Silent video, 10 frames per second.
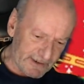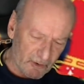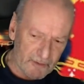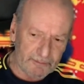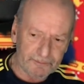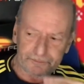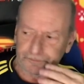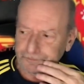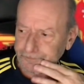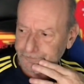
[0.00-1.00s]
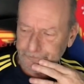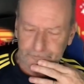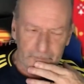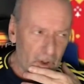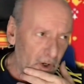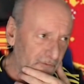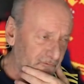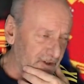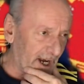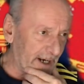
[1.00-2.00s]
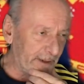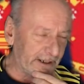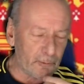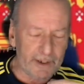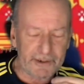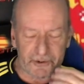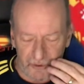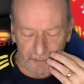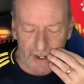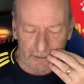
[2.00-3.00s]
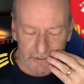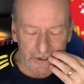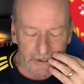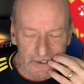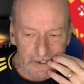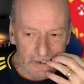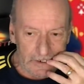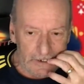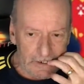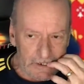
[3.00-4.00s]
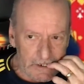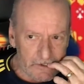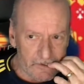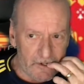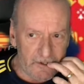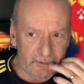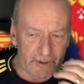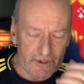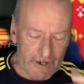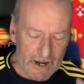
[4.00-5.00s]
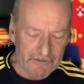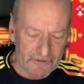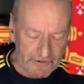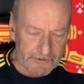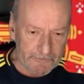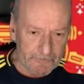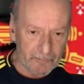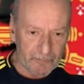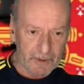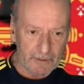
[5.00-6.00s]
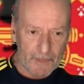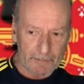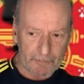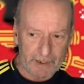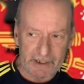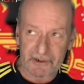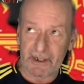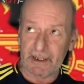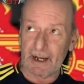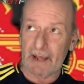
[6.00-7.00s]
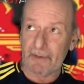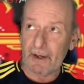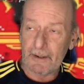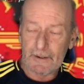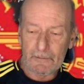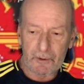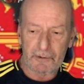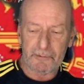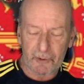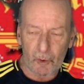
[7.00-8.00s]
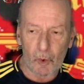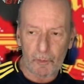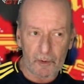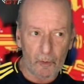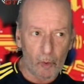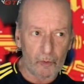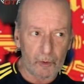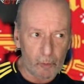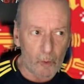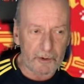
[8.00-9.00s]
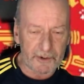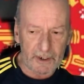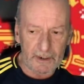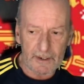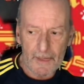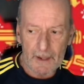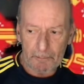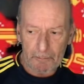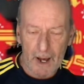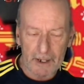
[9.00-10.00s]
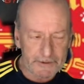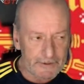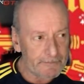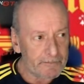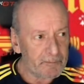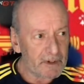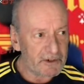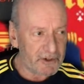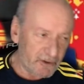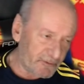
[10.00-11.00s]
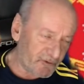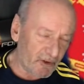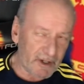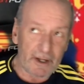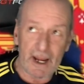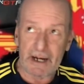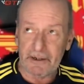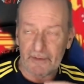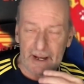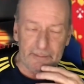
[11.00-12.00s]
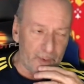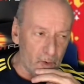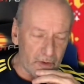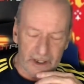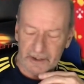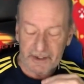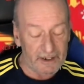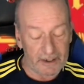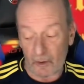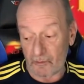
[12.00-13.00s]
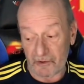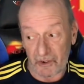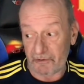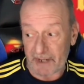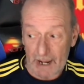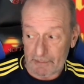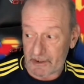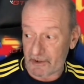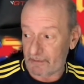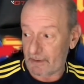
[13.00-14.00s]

on them. After the game, they could weigh £2 because those leathers, pigskin leather, would absorb all the water, mud. So you're trying to header that ball, it's going to cause you damage